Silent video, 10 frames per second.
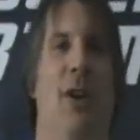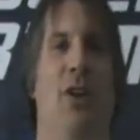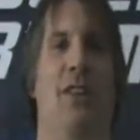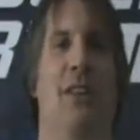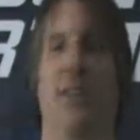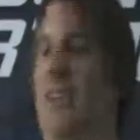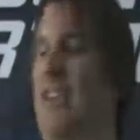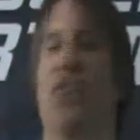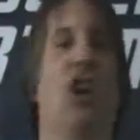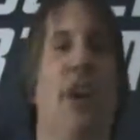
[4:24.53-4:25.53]
milk,
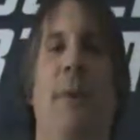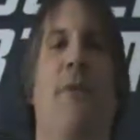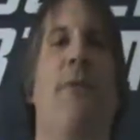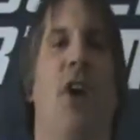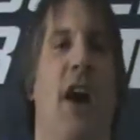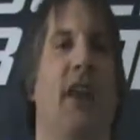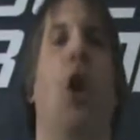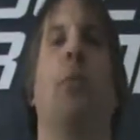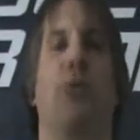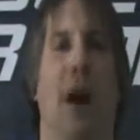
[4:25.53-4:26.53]
you're going to be fine,
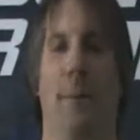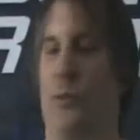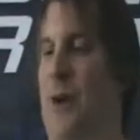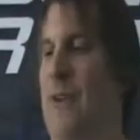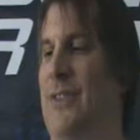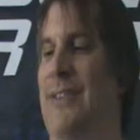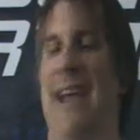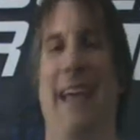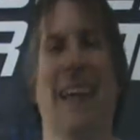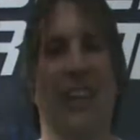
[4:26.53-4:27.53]
no problem throughout the
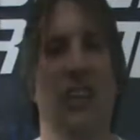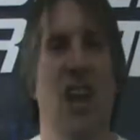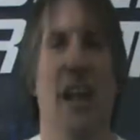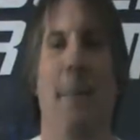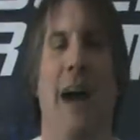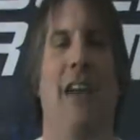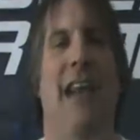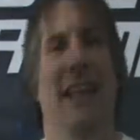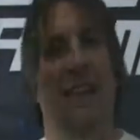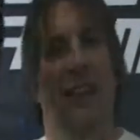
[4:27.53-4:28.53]
day. Check them out
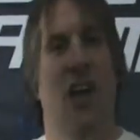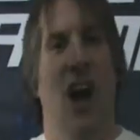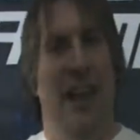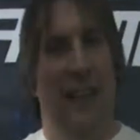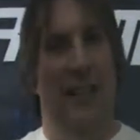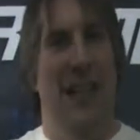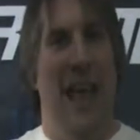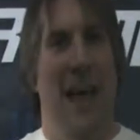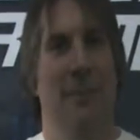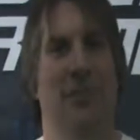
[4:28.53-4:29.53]
at
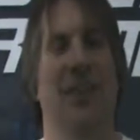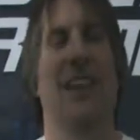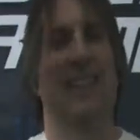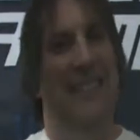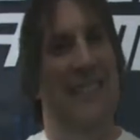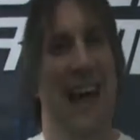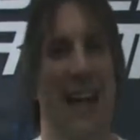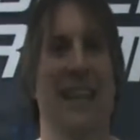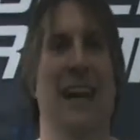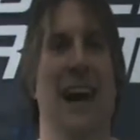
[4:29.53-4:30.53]

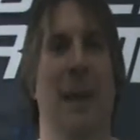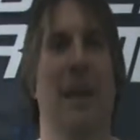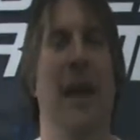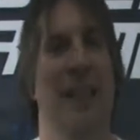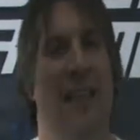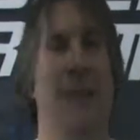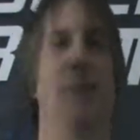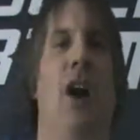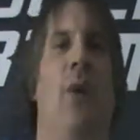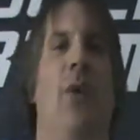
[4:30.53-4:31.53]
goliathlabs.com and let
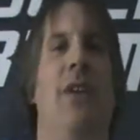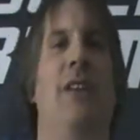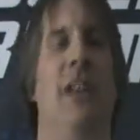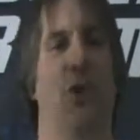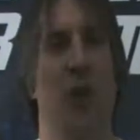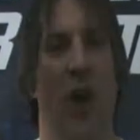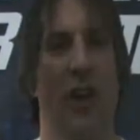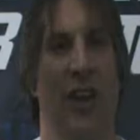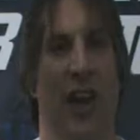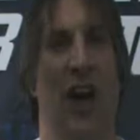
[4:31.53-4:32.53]
them know that you
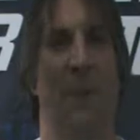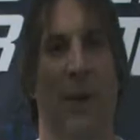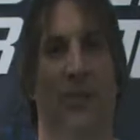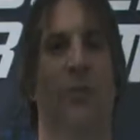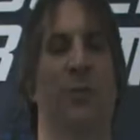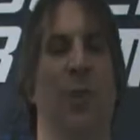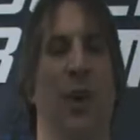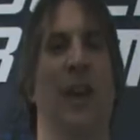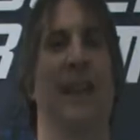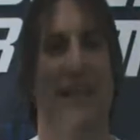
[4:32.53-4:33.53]
heard it on Muscle
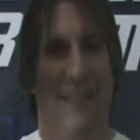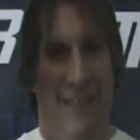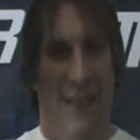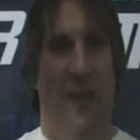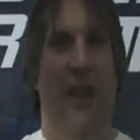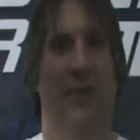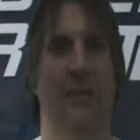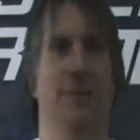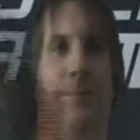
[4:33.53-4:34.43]
Sport TV.